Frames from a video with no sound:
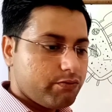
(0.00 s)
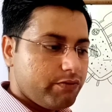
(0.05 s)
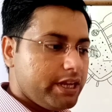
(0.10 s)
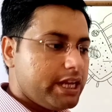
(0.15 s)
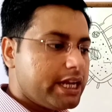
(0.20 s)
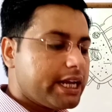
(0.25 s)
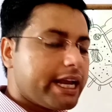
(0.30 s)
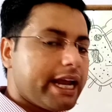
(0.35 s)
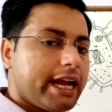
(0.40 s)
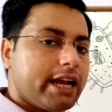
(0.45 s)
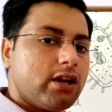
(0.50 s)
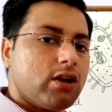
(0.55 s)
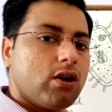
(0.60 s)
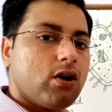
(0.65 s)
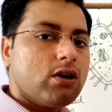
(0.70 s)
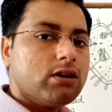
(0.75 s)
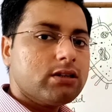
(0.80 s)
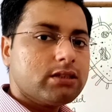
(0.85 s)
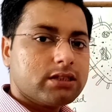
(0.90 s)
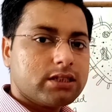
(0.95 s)
we
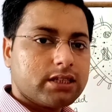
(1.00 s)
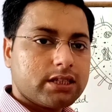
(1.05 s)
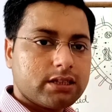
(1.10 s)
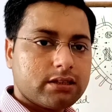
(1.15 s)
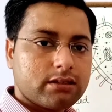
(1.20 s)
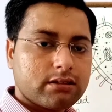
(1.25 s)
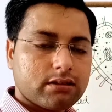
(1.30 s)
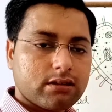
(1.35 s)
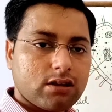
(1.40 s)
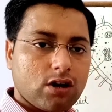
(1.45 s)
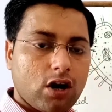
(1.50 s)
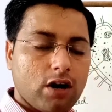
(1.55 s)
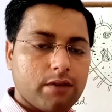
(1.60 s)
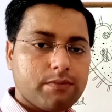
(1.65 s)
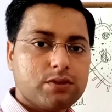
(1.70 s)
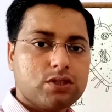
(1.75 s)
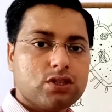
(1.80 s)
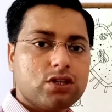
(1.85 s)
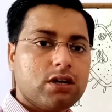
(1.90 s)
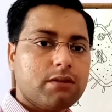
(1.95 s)
cannot
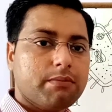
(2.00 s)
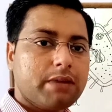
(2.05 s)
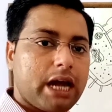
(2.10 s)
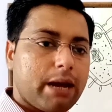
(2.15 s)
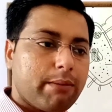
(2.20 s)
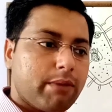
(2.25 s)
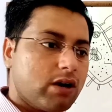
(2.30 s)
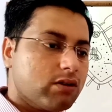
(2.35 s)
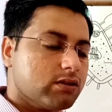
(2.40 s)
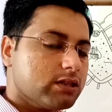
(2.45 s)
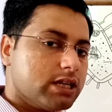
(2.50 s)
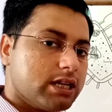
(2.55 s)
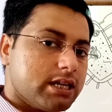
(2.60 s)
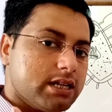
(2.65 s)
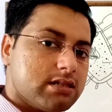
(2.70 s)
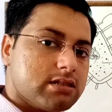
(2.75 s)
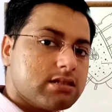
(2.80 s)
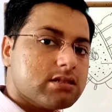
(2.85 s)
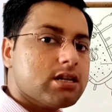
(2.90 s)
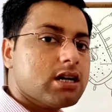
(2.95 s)
observe about the
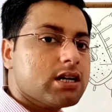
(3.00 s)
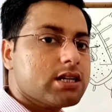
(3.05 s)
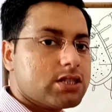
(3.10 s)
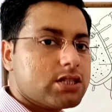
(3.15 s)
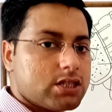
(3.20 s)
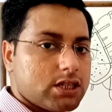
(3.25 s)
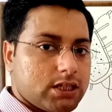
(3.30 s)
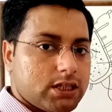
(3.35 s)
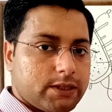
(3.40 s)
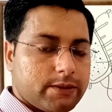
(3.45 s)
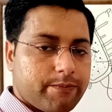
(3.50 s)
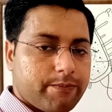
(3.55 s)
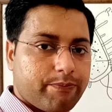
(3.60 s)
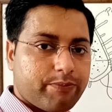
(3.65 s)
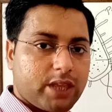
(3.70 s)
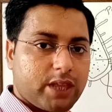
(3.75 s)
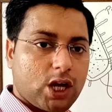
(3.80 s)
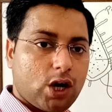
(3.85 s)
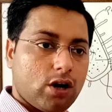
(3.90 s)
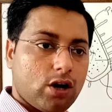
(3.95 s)
structure
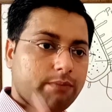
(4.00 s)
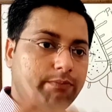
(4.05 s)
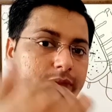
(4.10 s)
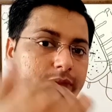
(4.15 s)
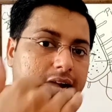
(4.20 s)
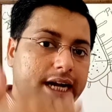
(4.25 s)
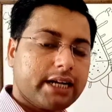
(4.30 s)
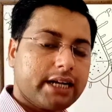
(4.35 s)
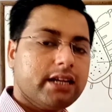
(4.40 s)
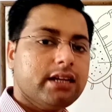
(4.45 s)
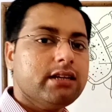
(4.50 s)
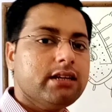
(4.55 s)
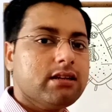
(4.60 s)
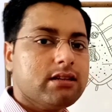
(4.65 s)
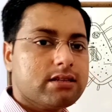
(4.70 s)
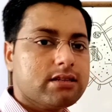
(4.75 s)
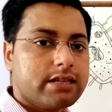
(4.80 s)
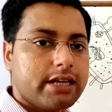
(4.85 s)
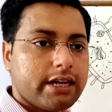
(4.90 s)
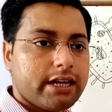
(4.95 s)
of
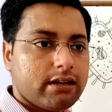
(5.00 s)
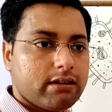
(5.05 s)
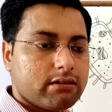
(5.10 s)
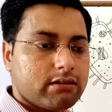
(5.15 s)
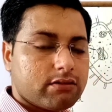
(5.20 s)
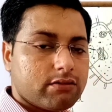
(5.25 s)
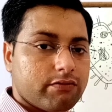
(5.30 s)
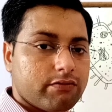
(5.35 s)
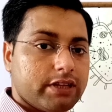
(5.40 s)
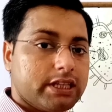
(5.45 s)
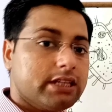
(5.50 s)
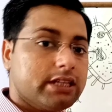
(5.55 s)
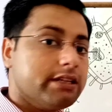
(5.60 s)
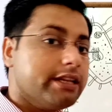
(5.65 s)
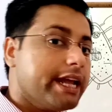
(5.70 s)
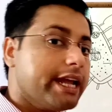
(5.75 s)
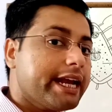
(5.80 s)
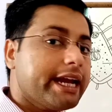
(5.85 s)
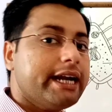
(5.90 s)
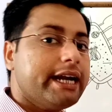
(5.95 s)
bacterial cell with
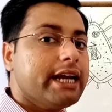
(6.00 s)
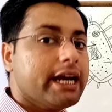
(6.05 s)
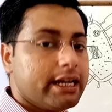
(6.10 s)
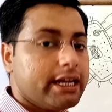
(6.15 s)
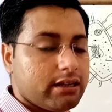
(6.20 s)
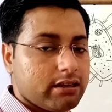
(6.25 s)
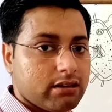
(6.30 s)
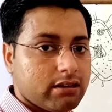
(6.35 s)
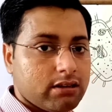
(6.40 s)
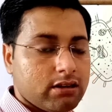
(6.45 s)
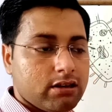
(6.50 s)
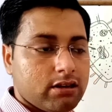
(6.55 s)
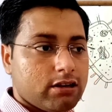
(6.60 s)
naked eye,